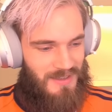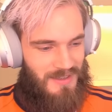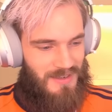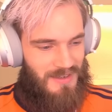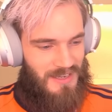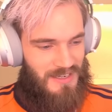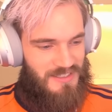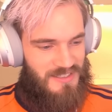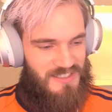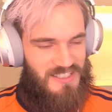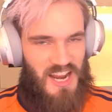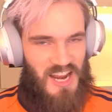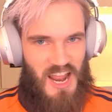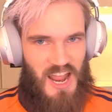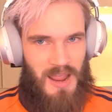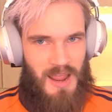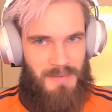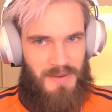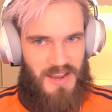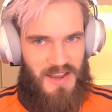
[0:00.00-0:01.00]
Next
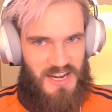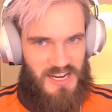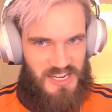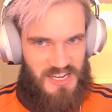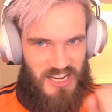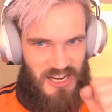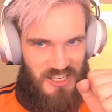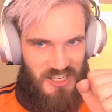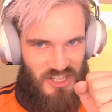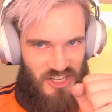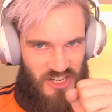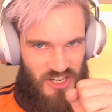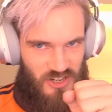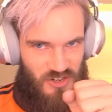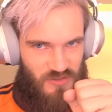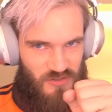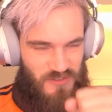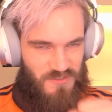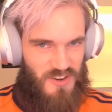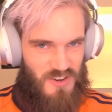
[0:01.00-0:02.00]
time, I'm gonna get
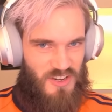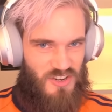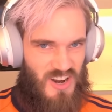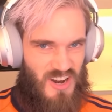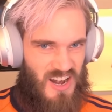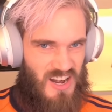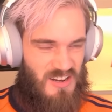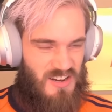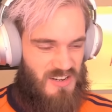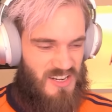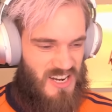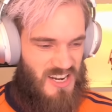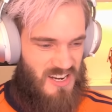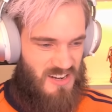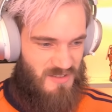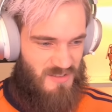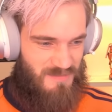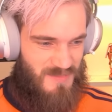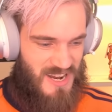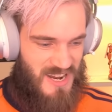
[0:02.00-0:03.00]
you if you try and
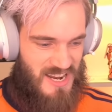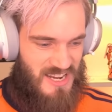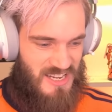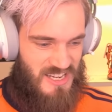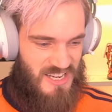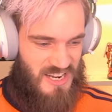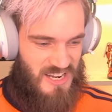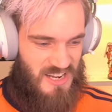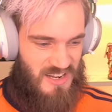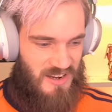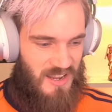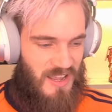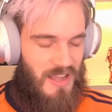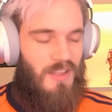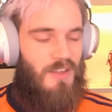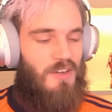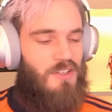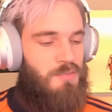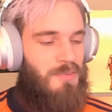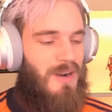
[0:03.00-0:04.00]
cuddle my dog.
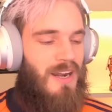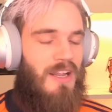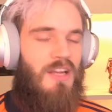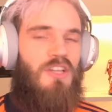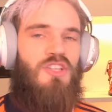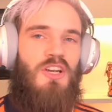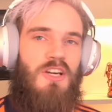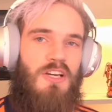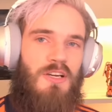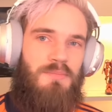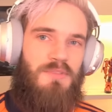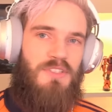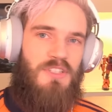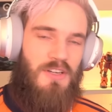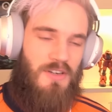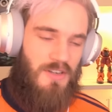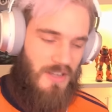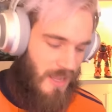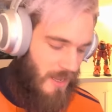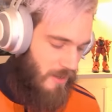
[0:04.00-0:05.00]
You're spreading germs,
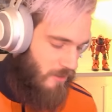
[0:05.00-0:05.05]
okay?